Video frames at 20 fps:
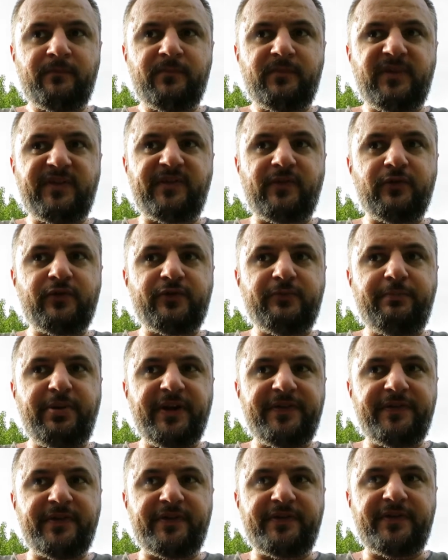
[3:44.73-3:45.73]
This looked
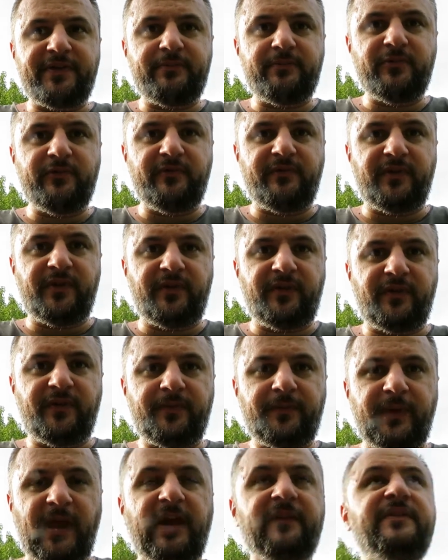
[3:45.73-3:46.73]
better than
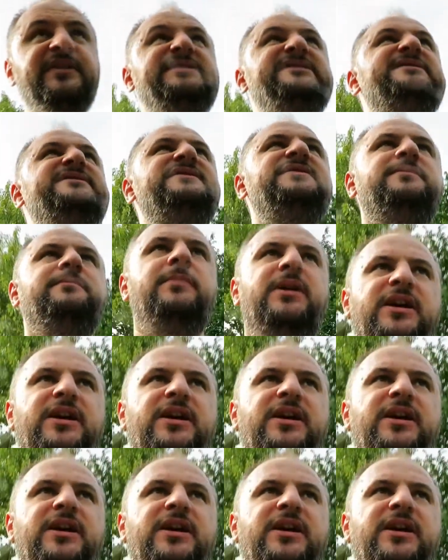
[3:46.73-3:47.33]
movies. I haven't seen